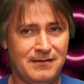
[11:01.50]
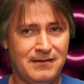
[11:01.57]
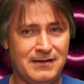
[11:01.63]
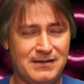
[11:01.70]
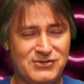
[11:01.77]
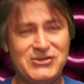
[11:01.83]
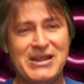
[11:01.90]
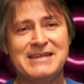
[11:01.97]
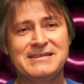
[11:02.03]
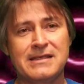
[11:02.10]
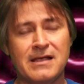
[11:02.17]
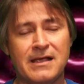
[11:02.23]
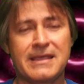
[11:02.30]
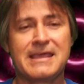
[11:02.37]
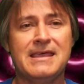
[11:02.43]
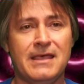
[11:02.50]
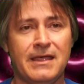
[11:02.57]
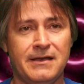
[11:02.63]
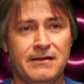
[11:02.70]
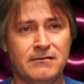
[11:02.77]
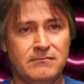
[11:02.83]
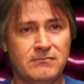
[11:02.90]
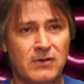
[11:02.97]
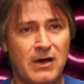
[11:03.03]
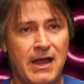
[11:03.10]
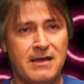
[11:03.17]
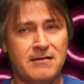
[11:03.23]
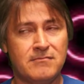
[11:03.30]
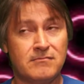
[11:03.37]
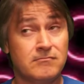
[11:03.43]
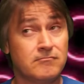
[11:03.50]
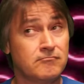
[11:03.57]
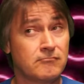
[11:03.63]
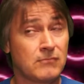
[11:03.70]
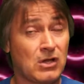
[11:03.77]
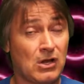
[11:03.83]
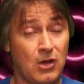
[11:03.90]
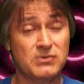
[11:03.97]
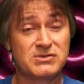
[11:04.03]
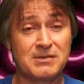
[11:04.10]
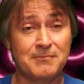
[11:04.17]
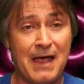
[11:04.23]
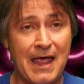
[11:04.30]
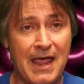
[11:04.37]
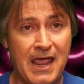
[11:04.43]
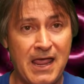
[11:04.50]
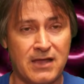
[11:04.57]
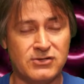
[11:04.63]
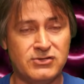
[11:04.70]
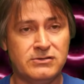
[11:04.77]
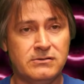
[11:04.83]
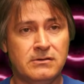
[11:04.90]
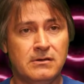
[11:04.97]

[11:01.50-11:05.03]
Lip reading: is chasing a kid, right? Close to my age.